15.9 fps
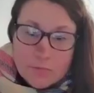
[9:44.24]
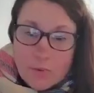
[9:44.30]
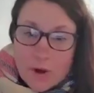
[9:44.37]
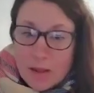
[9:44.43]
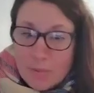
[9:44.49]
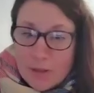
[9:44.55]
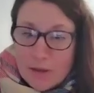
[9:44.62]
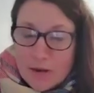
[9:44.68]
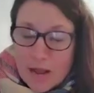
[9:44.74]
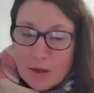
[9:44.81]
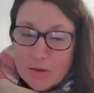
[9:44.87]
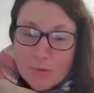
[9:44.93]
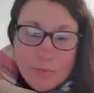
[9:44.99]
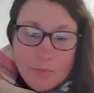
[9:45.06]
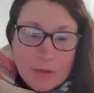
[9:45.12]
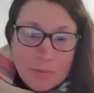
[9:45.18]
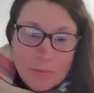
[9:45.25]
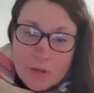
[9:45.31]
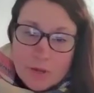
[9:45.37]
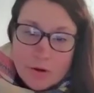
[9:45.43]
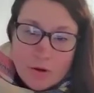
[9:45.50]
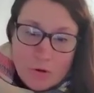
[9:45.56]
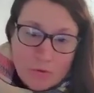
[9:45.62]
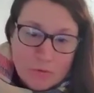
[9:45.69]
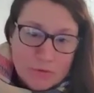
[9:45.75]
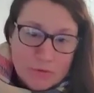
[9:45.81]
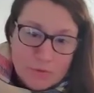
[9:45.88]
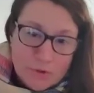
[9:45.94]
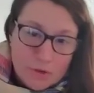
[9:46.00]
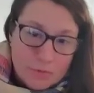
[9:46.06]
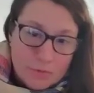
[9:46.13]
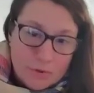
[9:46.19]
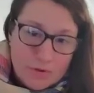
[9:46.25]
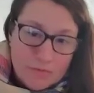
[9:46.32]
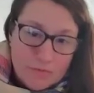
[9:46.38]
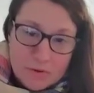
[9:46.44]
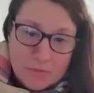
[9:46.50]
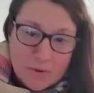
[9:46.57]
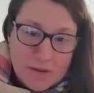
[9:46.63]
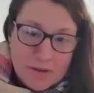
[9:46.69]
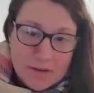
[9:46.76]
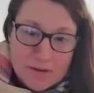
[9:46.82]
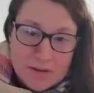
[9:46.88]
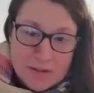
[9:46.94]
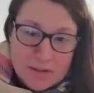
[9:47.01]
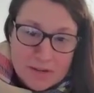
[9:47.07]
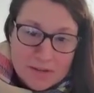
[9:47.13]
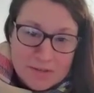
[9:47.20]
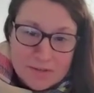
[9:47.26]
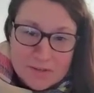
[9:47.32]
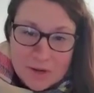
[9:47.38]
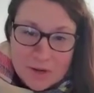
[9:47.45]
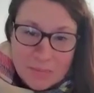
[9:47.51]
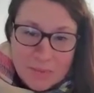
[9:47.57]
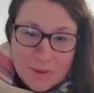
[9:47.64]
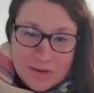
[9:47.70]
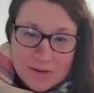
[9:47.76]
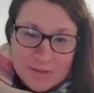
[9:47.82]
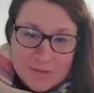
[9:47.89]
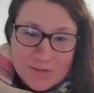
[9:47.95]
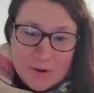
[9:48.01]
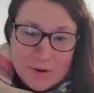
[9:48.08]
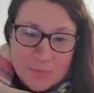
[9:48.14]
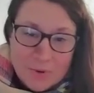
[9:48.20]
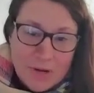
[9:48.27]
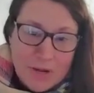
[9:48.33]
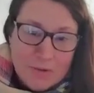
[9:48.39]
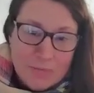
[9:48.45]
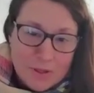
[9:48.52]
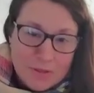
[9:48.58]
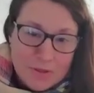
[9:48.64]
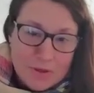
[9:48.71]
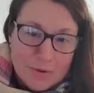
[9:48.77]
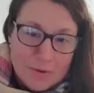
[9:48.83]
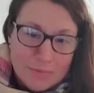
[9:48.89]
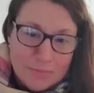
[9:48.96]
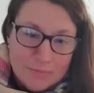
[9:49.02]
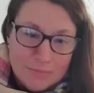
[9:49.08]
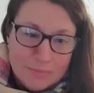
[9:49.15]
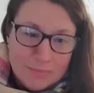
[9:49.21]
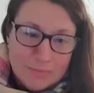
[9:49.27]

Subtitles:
So Robin, how do people get a hold of you if they're ready to jump in and start working with you?